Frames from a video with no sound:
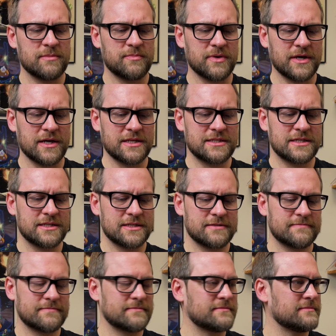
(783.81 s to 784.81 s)
But
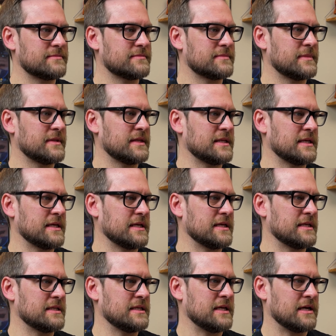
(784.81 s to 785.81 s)

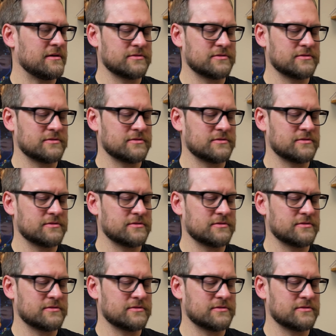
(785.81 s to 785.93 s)
yeah,